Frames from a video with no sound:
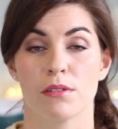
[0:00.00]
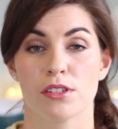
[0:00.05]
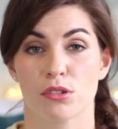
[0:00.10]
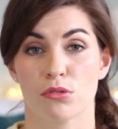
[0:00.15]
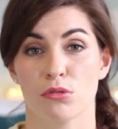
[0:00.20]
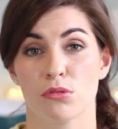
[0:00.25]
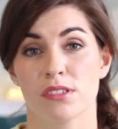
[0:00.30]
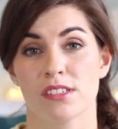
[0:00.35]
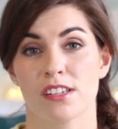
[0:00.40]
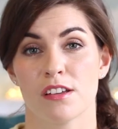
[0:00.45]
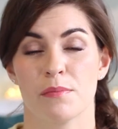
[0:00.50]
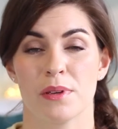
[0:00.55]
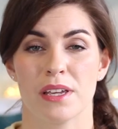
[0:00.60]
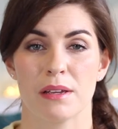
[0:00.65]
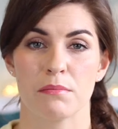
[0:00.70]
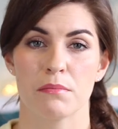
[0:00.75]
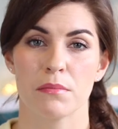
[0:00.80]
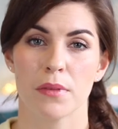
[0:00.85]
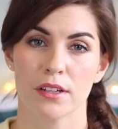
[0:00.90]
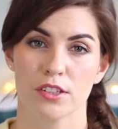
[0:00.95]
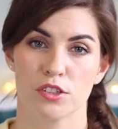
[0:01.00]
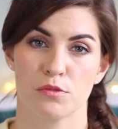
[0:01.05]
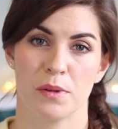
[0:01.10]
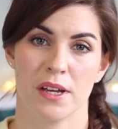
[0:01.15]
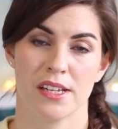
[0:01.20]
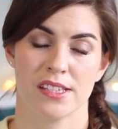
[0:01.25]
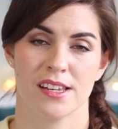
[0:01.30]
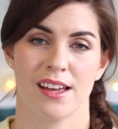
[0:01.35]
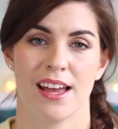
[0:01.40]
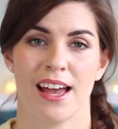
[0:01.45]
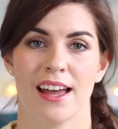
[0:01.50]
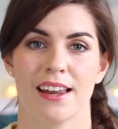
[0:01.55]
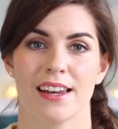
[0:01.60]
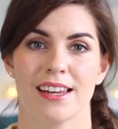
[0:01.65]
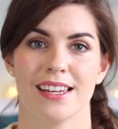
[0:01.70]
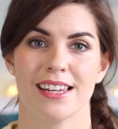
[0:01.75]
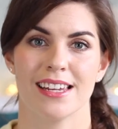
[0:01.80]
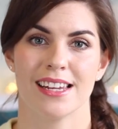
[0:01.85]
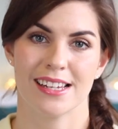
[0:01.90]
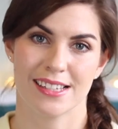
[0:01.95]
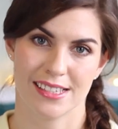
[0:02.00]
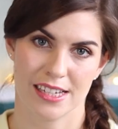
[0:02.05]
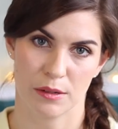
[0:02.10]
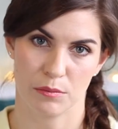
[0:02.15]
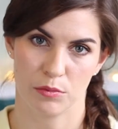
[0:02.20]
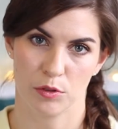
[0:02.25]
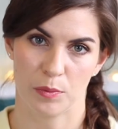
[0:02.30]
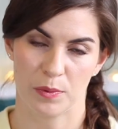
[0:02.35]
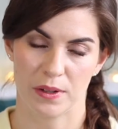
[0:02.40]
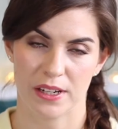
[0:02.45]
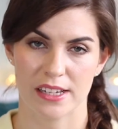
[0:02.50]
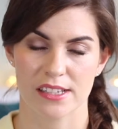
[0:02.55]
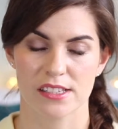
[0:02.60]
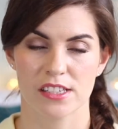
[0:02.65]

was also being much better at eating properly.